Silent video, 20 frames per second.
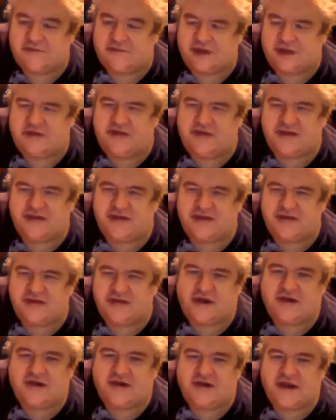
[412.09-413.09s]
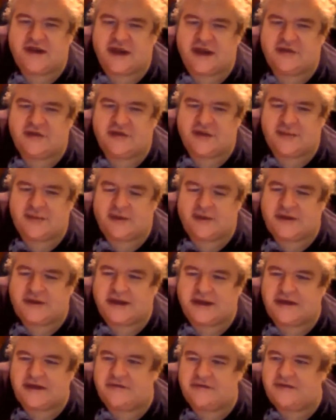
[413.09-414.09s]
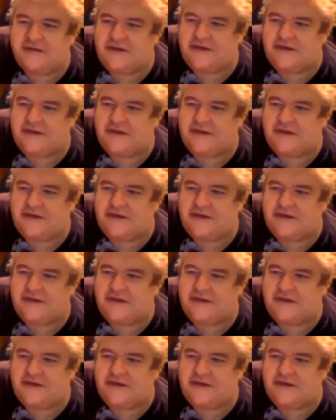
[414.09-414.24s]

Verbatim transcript: So it was just a crazy day. I was up all night.